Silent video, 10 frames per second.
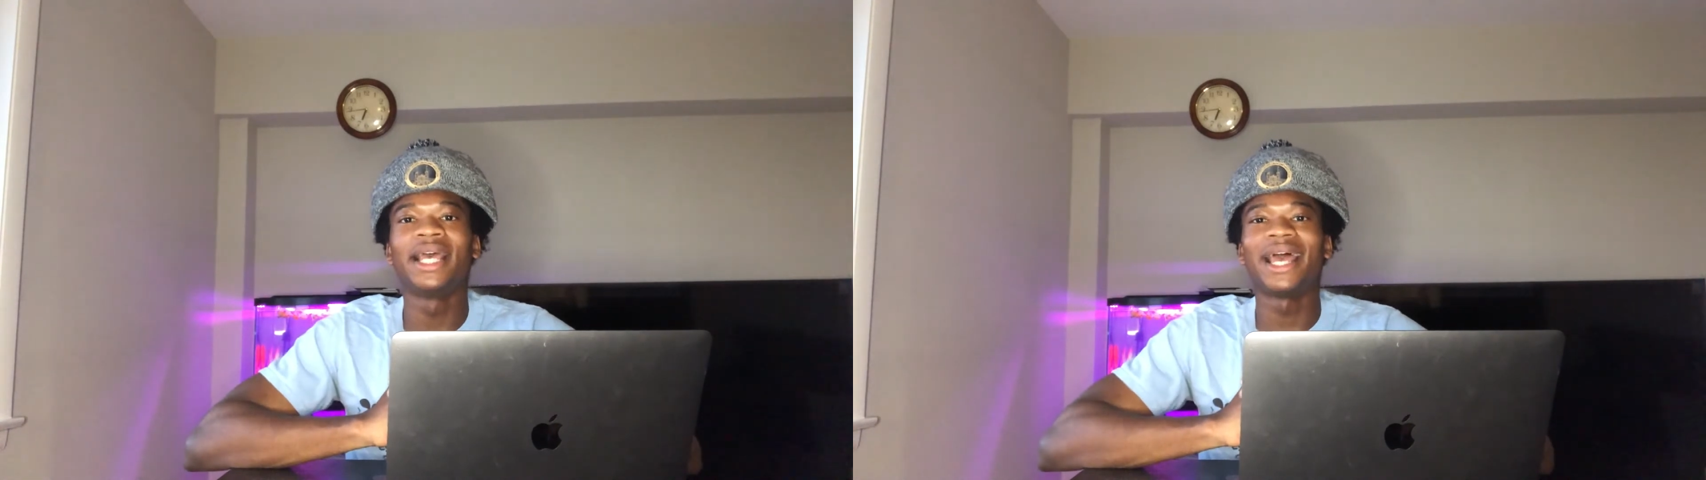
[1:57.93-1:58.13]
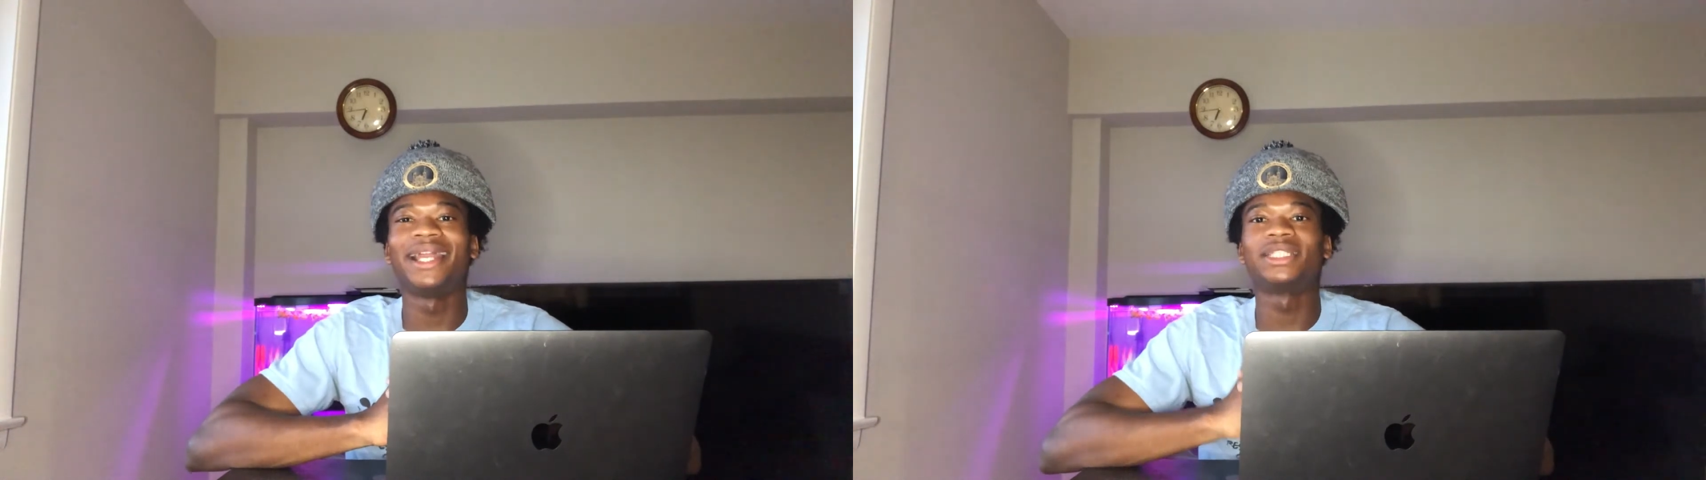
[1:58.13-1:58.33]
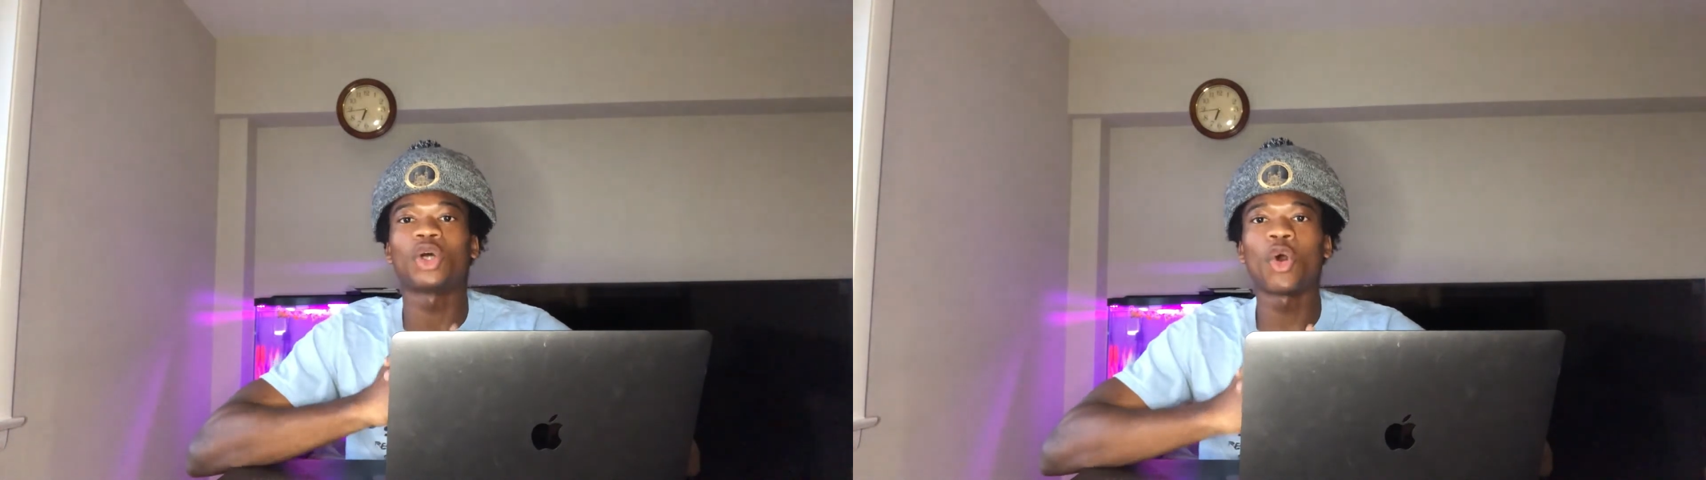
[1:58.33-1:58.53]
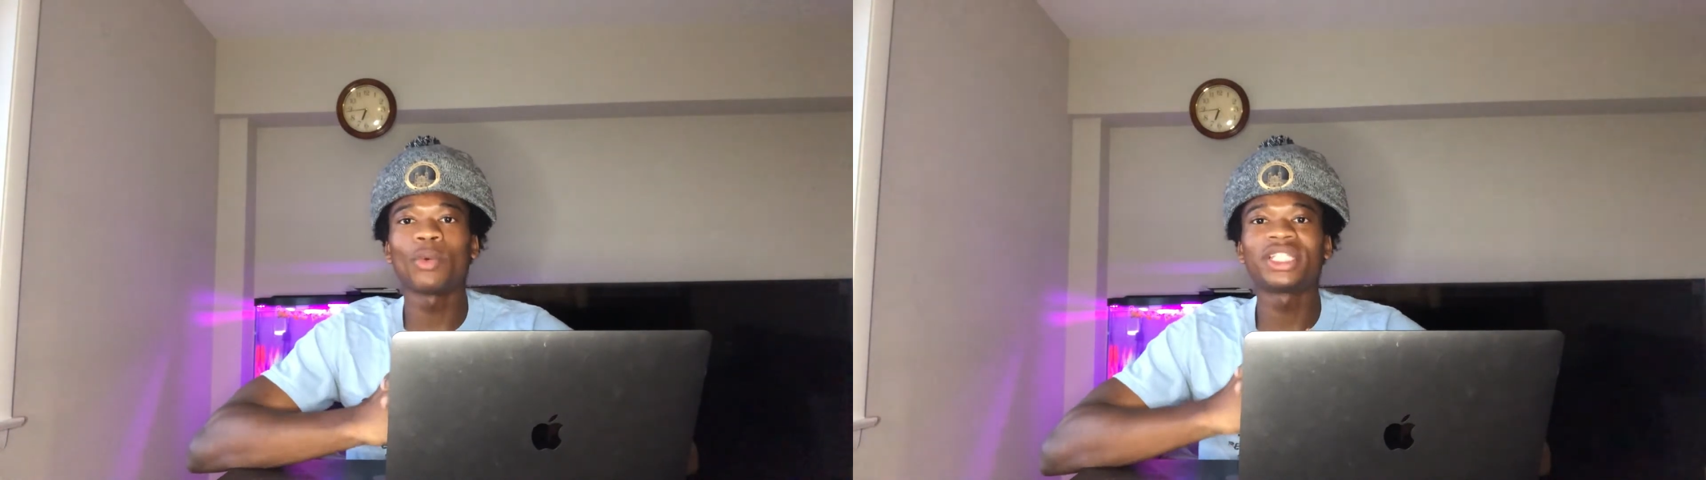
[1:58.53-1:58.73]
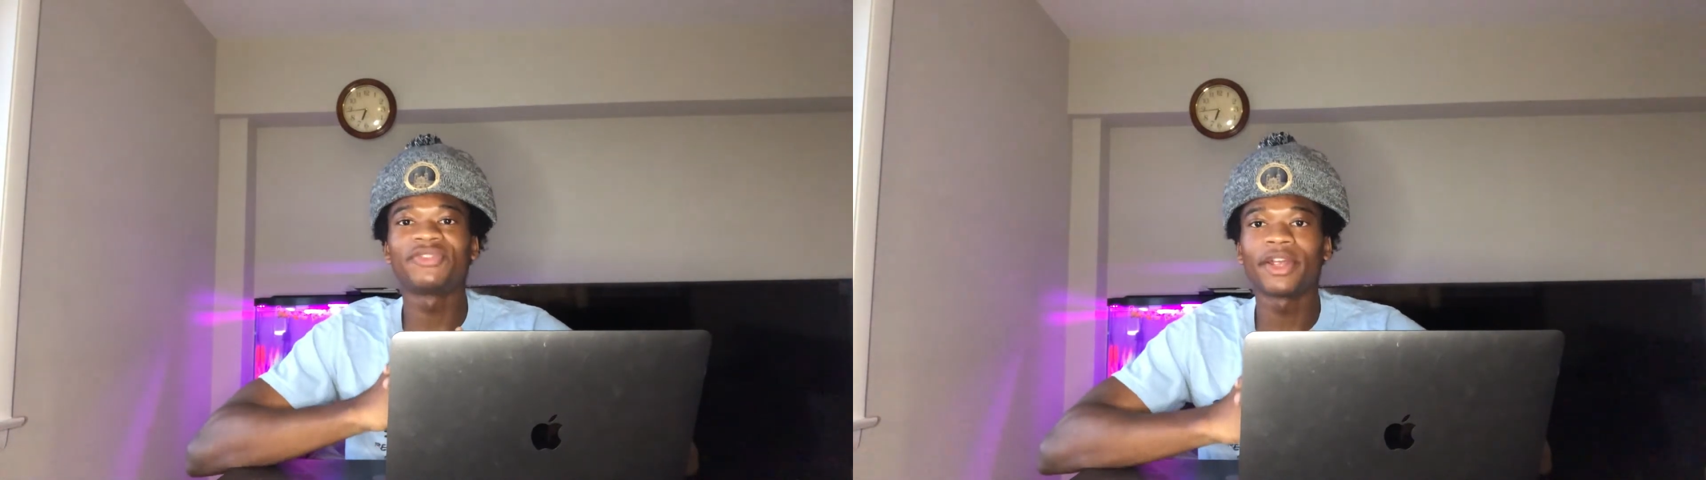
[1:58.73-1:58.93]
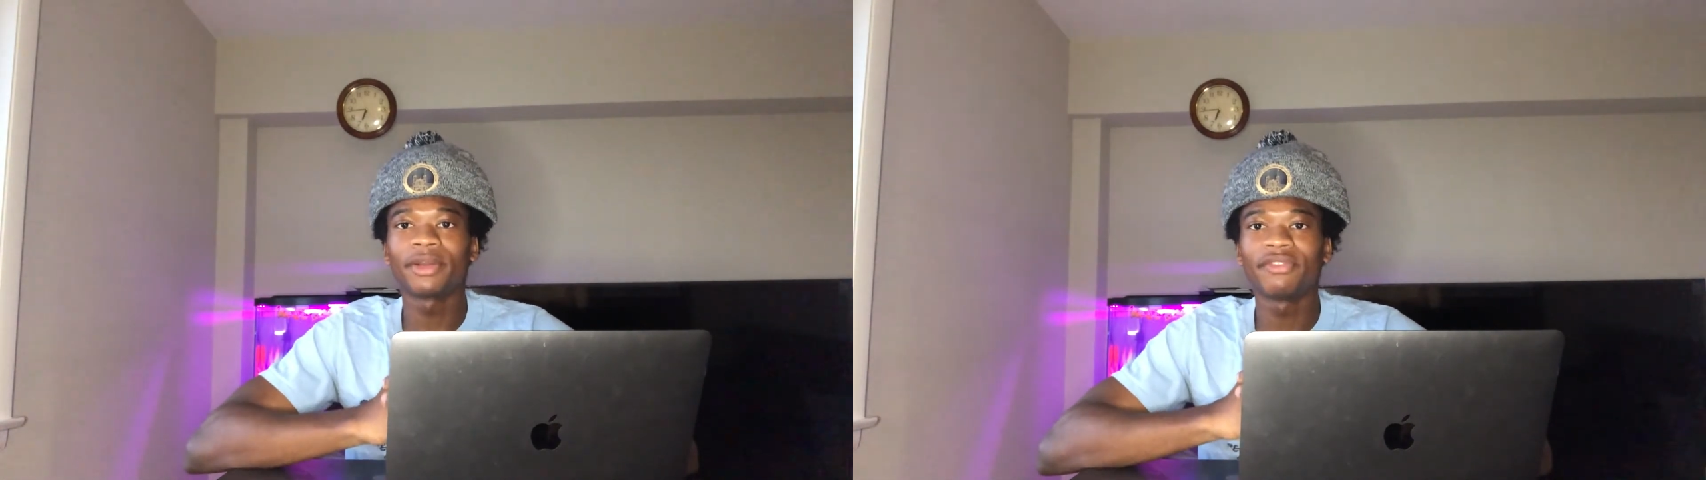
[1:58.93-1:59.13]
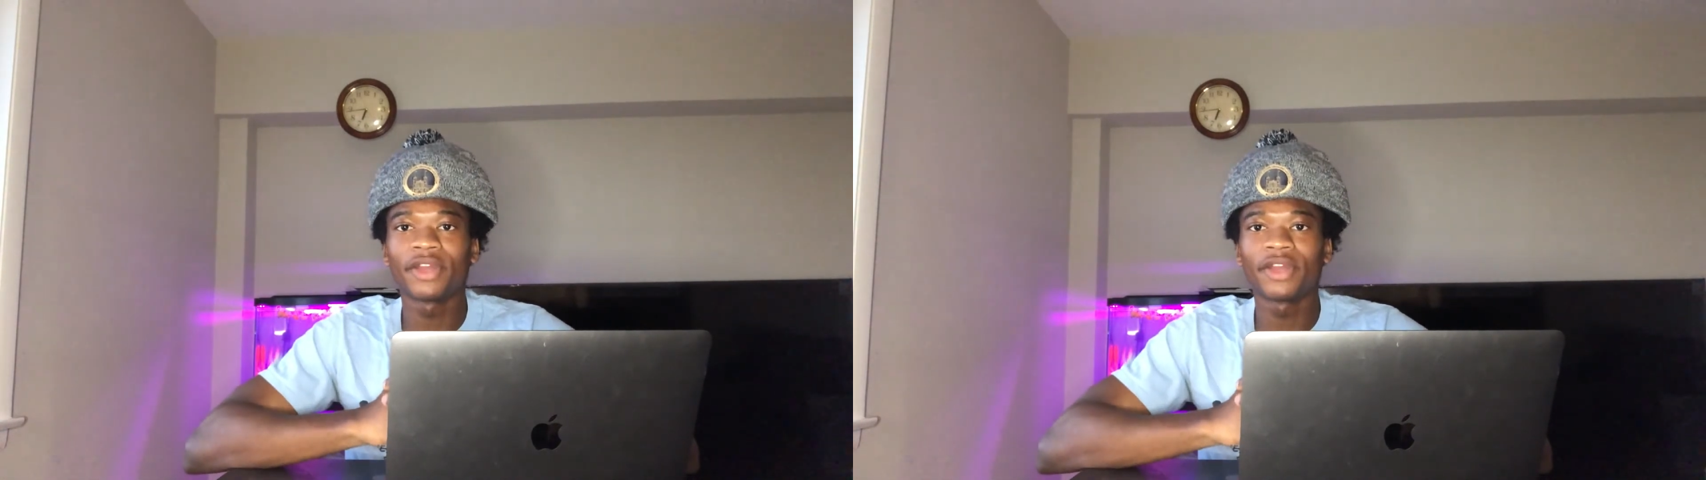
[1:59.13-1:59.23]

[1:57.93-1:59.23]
and it's always very,